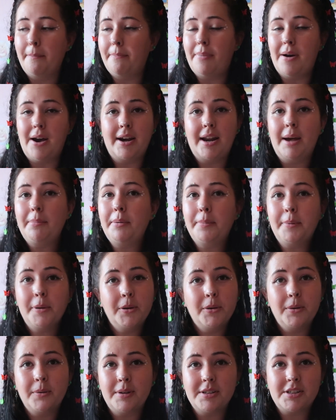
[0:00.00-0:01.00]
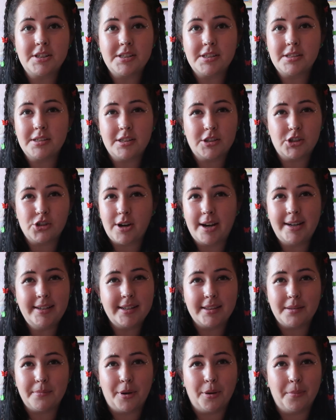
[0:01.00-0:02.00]
Pineapple poo is just a trend
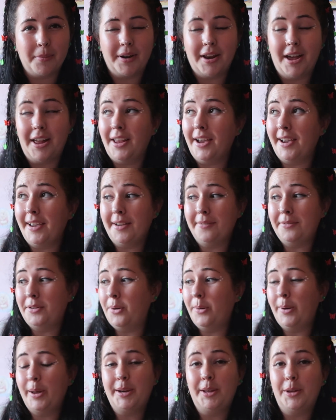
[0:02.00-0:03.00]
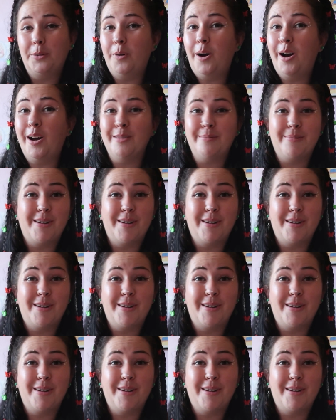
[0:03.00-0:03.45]
at the moment and I have no idea why,